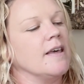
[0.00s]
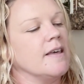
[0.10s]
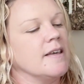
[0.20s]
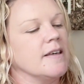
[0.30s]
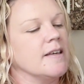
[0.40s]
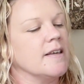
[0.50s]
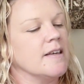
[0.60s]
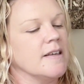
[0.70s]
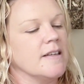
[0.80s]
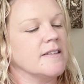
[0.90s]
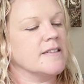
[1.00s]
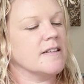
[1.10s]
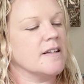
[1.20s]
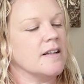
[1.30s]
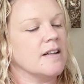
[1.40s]
It is
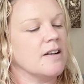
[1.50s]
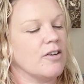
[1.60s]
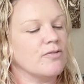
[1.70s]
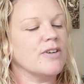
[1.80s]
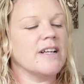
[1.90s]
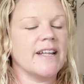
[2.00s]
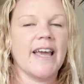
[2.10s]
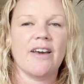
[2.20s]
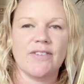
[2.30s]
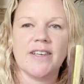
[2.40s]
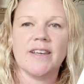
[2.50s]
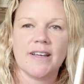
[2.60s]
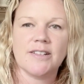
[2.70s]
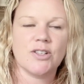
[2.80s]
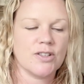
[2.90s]
like really heavy
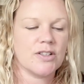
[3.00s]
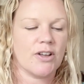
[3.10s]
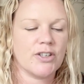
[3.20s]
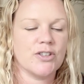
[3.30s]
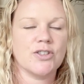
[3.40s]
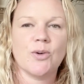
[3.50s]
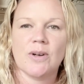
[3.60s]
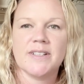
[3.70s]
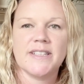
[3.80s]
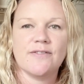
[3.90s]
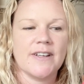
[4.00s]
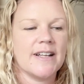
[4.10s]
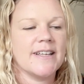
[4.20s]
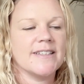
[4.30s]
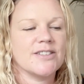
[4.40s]
and good quality
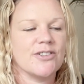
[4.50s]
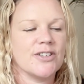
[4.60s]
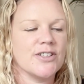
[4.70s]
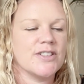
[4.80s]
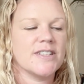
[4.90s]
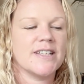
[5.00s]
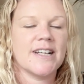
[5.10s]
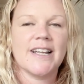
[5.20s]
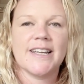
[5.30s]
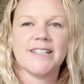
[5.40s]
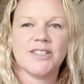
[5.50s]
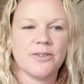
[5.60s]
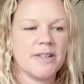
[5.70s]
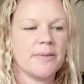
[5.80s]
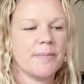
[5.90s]
feeling. It's got a good click to
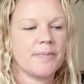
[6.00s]
it.